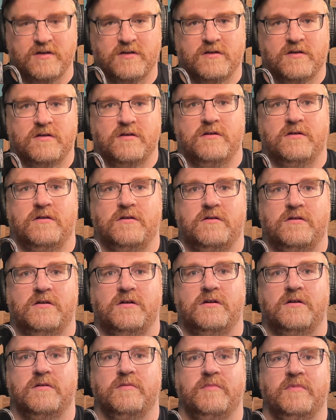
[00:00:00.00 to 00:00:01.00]

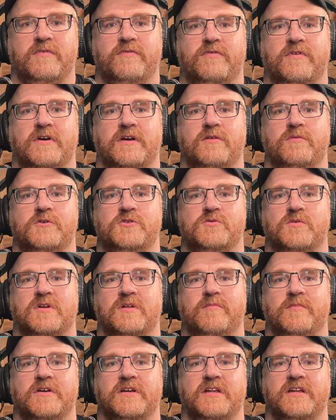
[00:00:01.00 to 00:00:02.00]
Let me find which one I'm
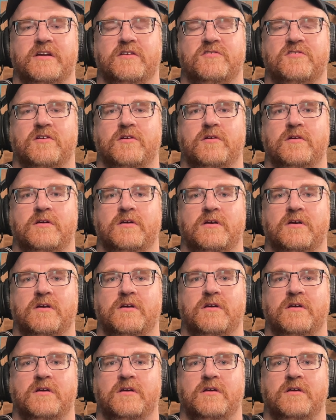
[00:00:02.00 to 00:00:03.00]
looking at here. So
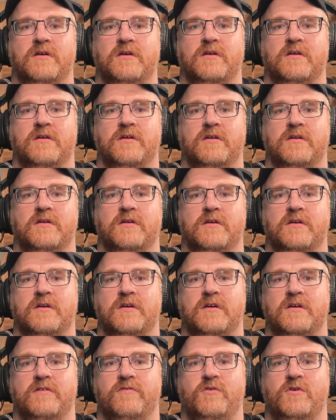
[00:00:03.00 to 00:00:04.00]

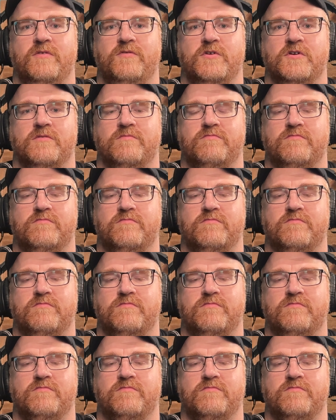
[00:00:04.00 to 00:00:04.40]
if you have your